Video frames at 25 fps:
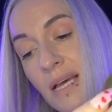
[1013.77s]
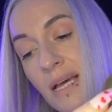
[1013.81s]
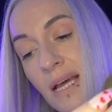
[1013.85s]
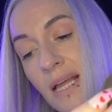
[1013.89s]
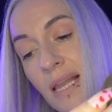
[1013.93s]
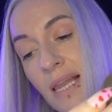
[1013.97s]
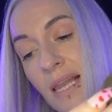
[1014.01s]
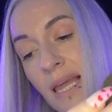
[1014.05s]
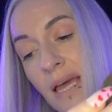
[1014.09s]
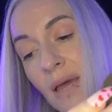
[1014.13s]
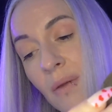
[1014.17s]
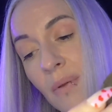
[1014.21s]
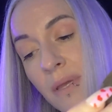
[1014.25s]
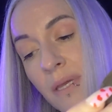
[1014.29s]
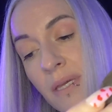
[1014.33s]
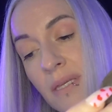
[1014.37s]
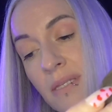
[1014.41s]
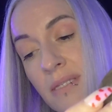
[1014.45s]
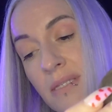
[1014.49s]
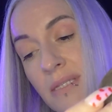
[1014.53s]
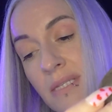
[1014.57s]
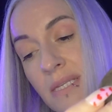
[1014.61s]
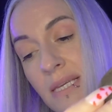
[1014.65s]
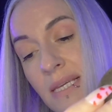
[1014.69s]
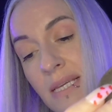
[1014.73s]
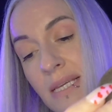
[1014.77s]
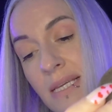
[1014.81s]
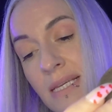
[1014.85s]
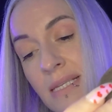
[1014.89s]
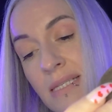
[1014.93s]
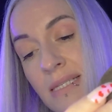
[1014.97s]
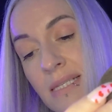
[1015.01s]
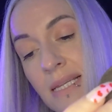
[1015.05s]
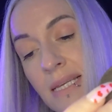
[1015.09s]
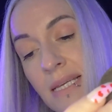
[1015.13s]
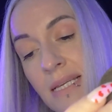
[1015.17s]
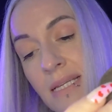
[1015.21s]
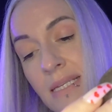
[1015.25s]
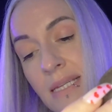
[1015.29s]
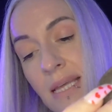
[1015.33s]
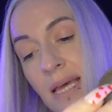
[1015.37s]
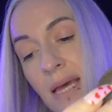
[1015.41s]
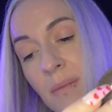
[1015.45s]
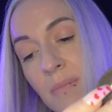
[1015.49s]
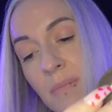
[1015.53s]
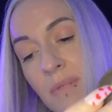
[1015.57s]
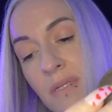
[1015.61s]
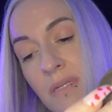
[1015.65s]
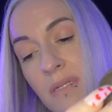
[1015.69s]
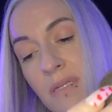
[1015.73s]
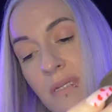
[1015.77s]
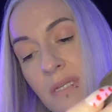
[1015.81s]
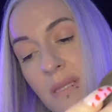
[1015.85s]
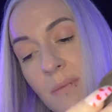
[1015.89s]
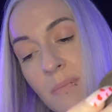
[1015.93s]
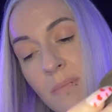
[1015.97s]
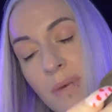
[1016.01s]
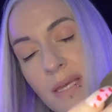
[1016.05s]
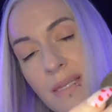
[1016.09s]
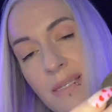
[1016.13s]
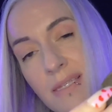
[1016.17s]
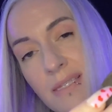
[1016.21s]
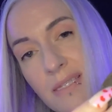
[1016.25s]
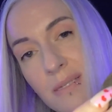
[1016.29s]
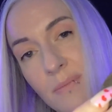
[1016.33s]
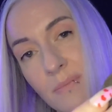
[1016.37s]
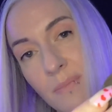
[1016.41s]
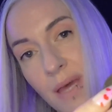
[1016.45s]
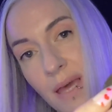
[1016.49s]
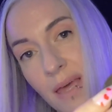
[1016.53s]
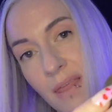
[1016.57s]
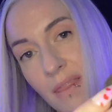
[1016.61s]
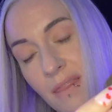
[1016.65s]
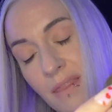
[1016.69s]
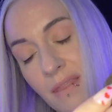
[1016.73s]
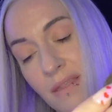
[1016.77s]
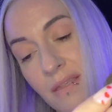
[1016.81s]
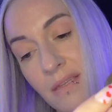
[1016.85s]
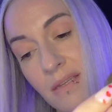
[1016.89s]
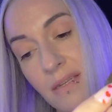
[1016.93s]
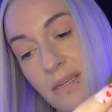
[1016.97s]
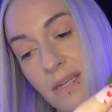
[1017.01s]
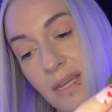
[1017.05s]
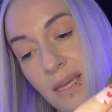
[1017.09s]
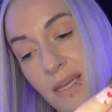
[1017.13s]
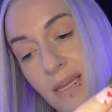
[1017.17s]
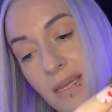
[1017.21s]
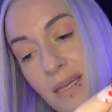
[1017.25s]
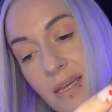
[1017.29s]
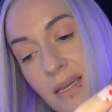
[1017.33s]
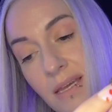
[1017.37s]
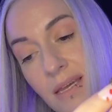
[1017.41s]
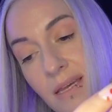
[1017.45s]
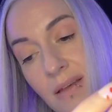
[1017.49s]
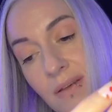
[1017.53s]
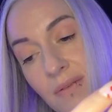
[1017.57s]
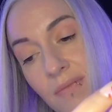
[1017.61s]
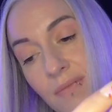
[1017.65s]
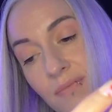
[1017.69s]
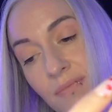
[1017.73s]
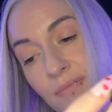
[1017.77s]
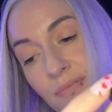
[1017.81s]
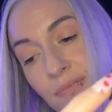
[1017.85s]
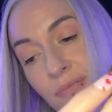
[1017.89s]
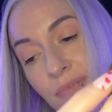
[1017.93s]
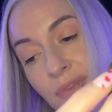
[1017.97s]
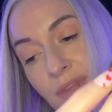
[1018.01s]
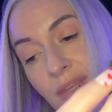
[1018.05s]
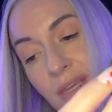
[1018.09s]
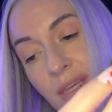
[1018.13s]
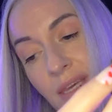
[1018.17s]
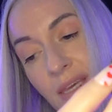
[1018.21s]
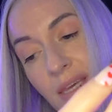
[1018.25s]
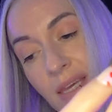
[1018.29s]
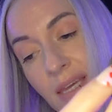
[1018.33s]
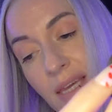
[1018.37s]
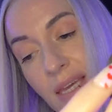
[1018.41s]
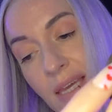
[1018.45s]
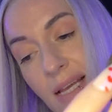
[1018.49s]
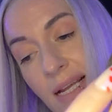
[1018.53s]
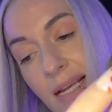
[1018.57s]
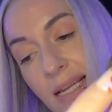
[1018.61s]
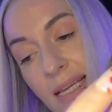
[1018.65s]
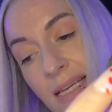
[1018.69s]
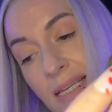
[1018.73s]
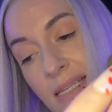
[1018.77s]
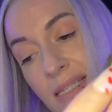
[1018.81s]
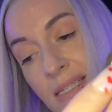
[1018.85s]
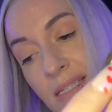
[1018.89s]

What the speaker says: allowing us to easily adapt to the best path to take. It clears